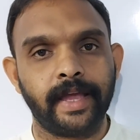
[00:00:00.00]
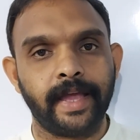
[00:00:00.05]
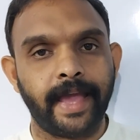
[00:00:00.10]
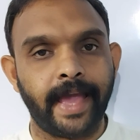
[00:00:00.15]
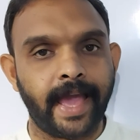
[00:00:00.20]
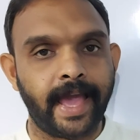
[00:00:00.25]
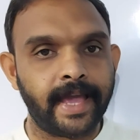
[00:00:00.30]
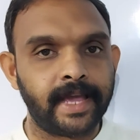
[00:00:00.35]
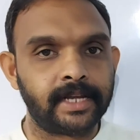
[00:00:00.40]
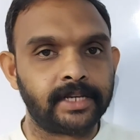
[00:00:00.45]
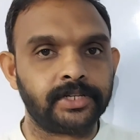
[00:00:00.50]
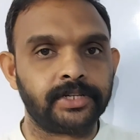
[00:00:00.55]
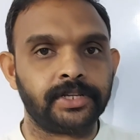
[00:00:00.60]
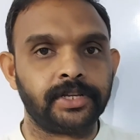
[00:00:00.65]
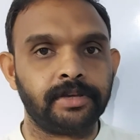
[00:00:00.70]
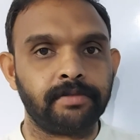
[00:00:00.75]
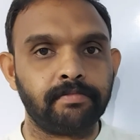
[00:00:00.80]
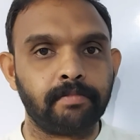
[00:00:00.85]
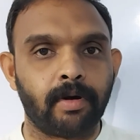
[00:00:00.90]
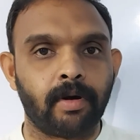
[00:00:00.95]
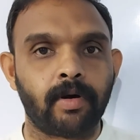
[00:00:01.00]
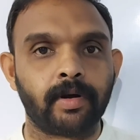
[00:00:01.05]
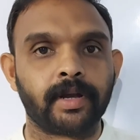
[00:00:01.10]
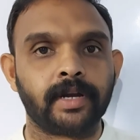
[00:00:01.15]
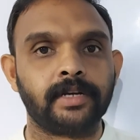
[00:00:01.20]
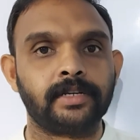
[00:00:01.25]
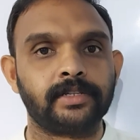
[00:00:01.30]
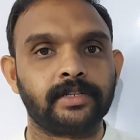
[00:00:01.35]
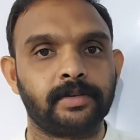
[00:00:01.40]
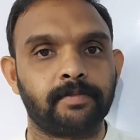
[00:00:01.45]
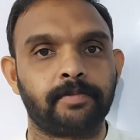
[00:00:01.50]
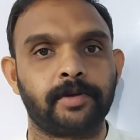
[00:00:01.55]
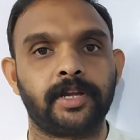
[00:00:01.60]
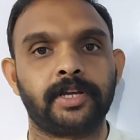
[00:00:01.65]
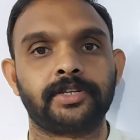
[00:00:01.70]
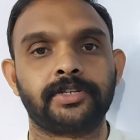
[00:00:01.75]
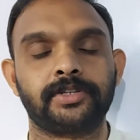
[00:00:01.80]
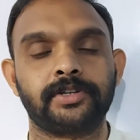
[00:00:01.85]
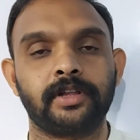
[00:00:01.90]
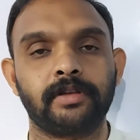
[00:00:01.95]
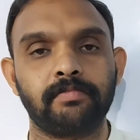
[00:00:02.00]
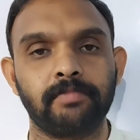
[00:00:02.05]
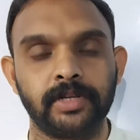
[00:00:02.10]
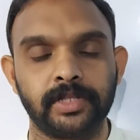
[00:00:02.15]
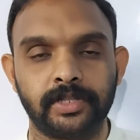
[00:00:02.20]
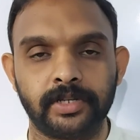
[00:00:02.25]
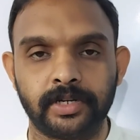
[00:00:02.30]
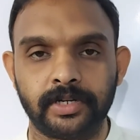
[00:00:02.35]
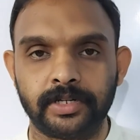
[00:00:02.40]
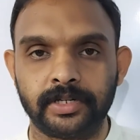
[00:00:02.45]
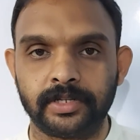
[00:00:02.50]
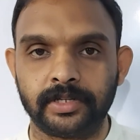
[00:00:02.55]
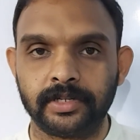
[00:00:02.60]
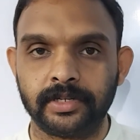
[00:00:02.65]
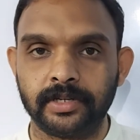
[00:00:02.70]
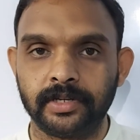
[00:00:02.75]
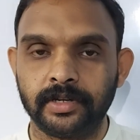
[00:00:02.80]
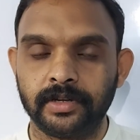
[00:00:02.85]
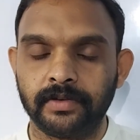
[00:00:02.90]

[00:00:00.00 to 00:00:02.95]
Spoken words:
8 important separational methods